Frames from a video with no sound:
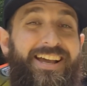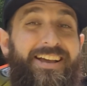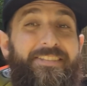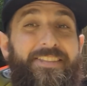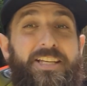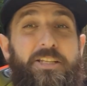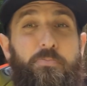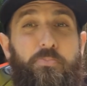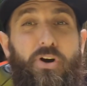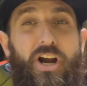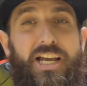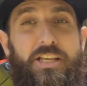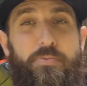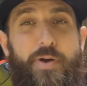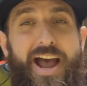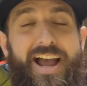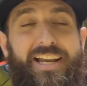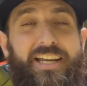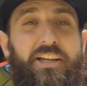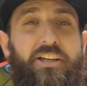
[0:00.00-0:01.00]
This prize
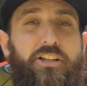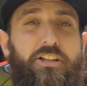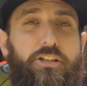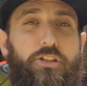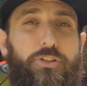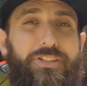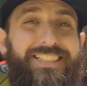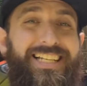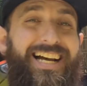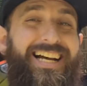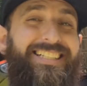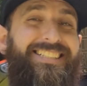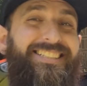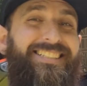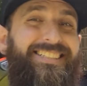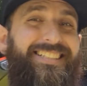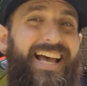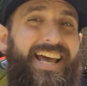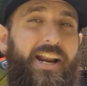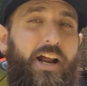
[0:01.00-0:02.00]
pack includes a
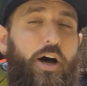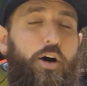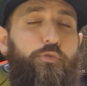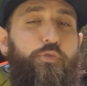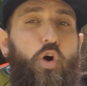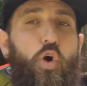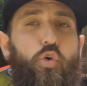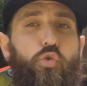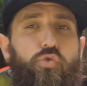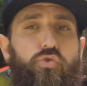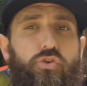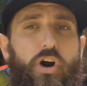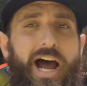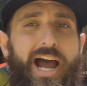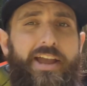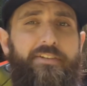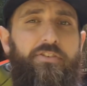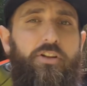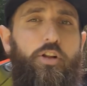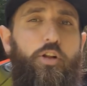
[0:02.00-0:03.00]
set of
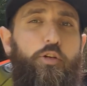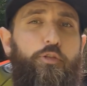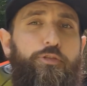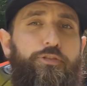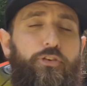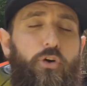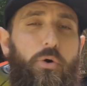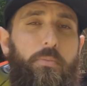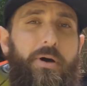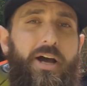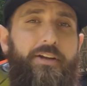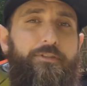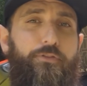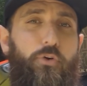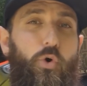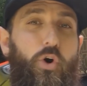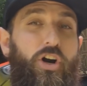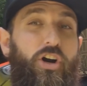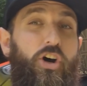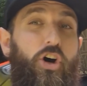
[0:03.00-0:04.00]
rival
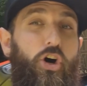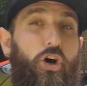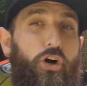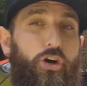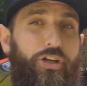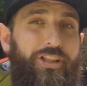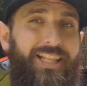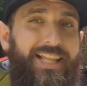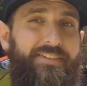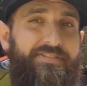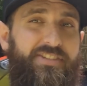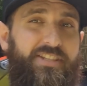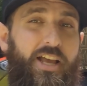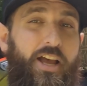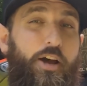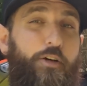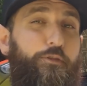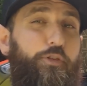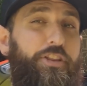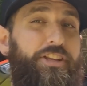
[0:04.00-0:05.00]
4x4 hood lifts
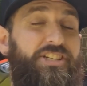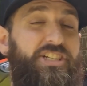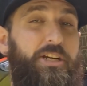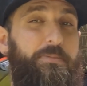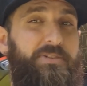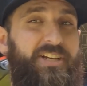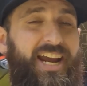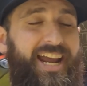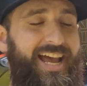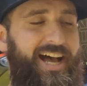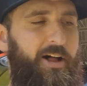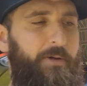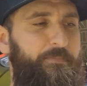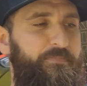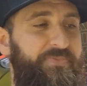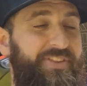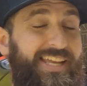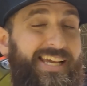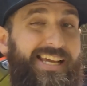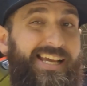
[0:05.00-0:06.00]
for the Jeep JL.
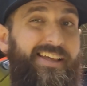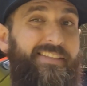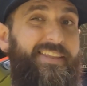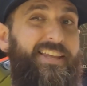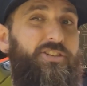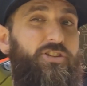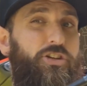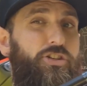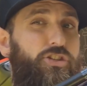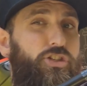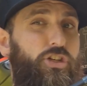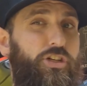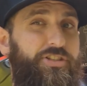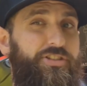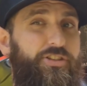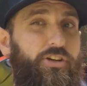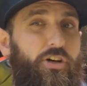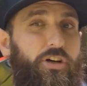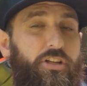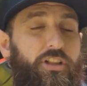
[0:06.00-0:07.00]
These are
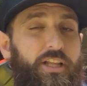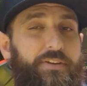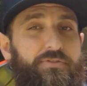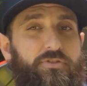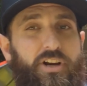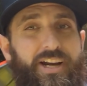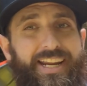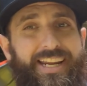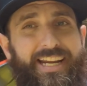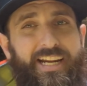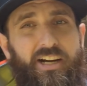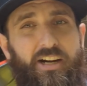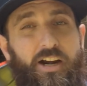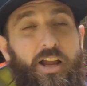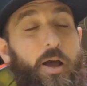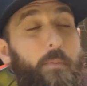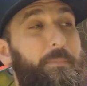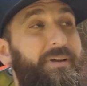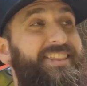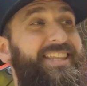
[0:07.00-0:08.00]
just the hood lifts right here,
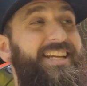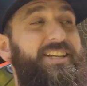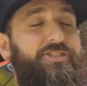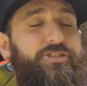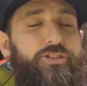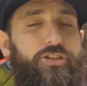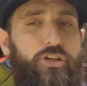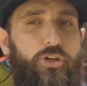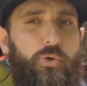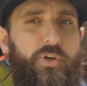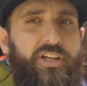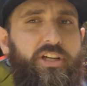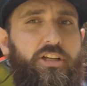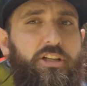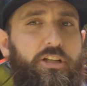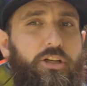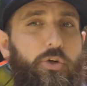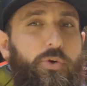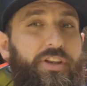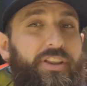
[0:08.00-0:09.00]
but they do
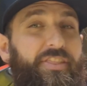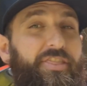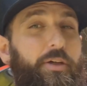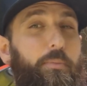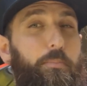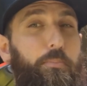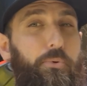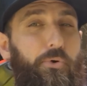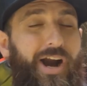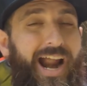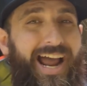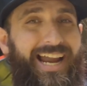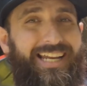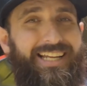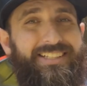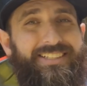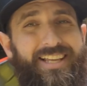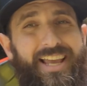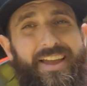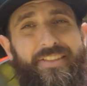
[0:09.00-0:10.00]
include the
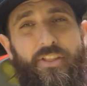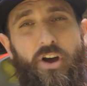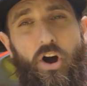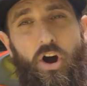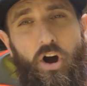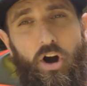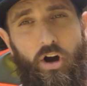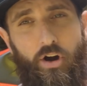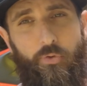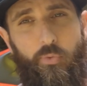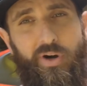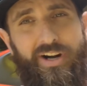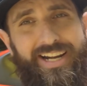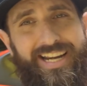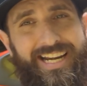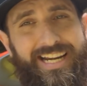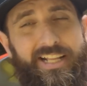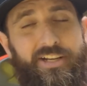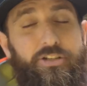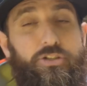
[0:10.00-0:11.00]
brackets and the hardware
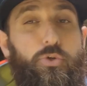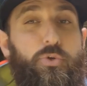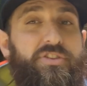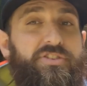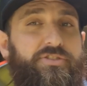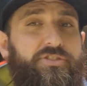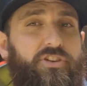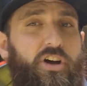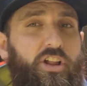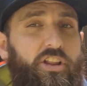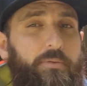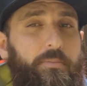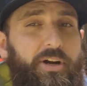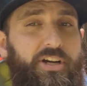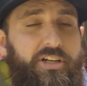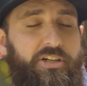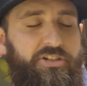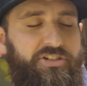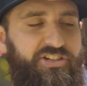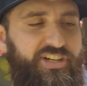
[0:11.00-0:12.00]
needed to install them
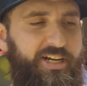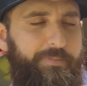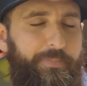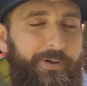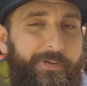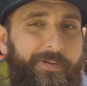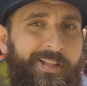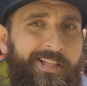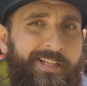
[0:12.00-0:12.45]
on your Jeep.